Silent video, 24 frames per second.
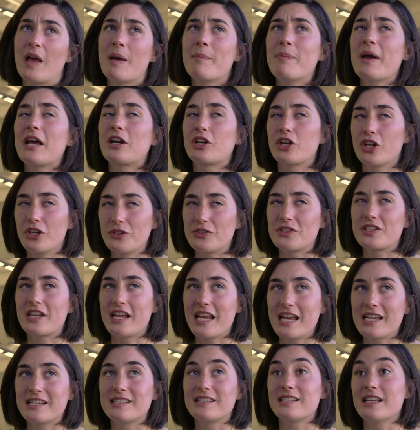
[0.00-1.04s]
better use
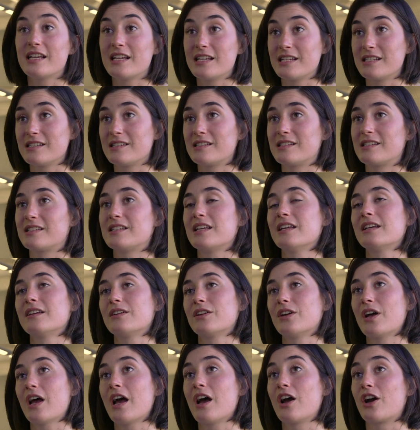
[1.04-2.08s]
case is,
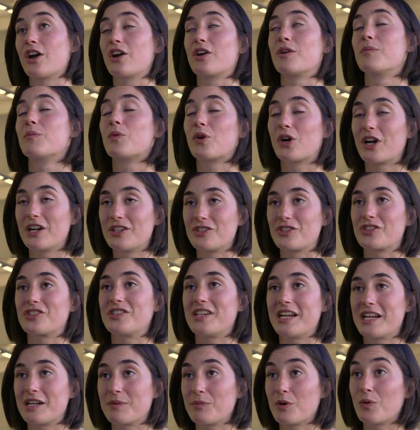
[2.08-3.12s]
or a more
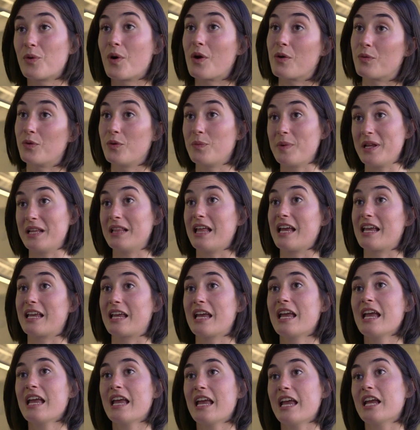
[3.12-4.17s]
understandable one would be like
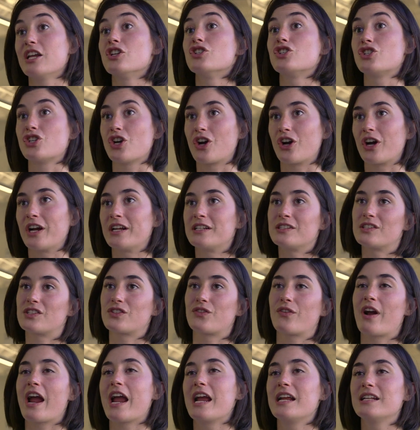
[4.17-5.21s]

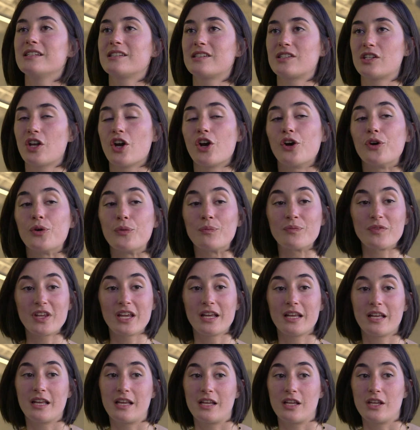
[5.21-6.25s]
insurance, right? So
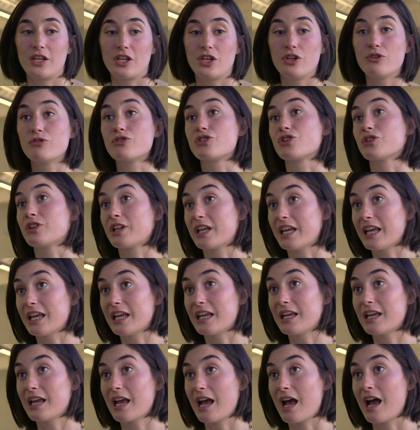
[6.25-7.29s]

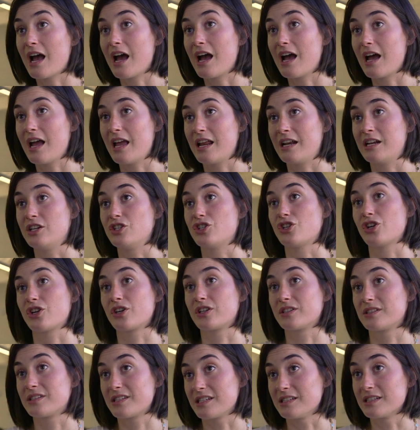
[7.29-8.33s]
usually an
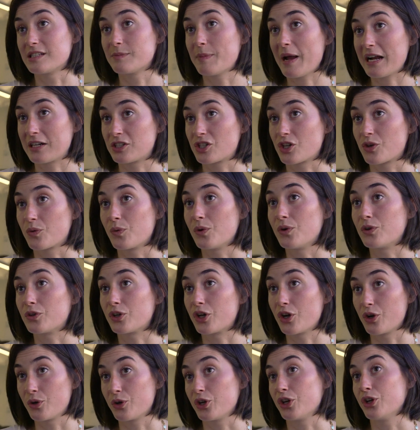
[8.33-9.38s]
insurance inspector will
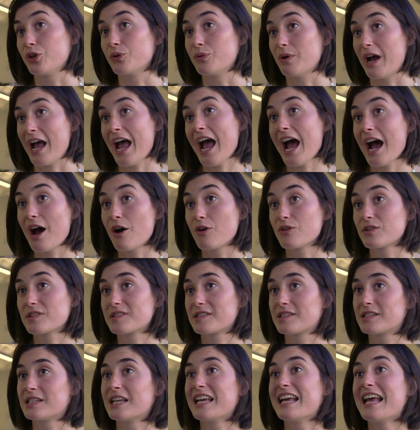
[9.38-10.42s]
go to a
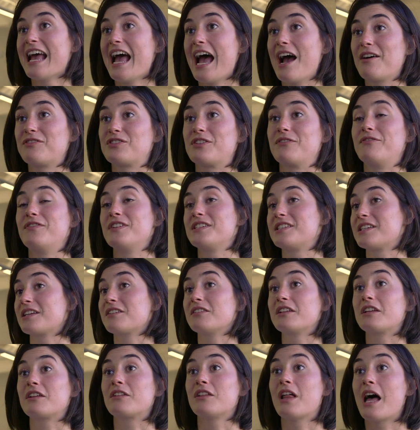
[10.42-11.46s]
house, have to
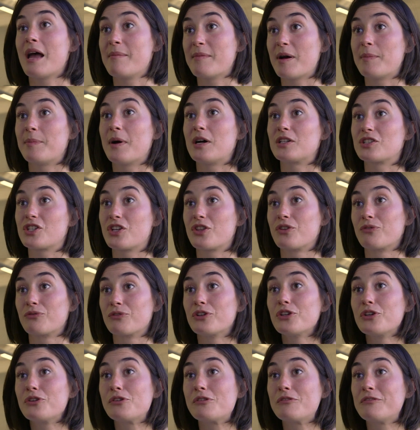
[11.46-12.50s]
physically climb up onto the
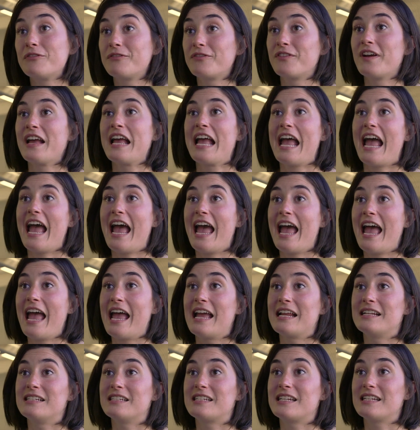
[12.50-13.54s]
roof
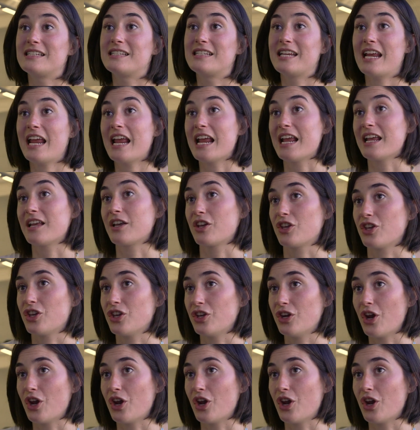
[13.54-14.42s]
and take,